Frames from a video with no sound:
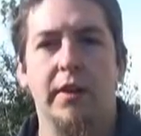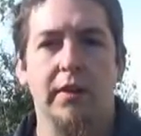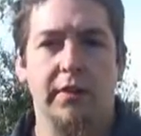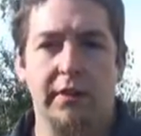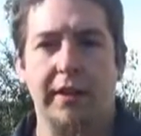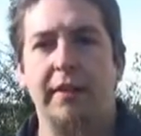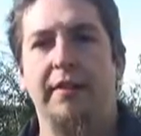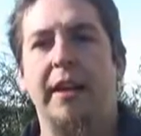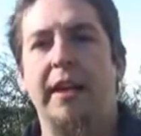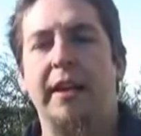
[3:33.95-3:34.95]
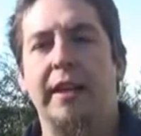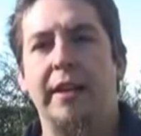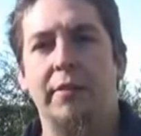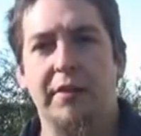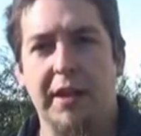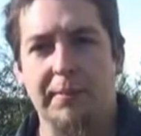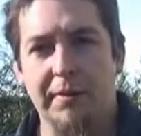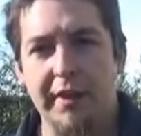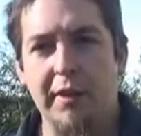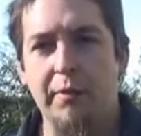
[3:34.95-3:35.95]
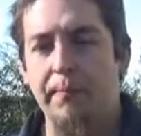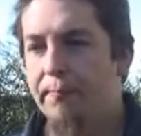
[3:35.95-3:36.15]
So they decided it was time to sell.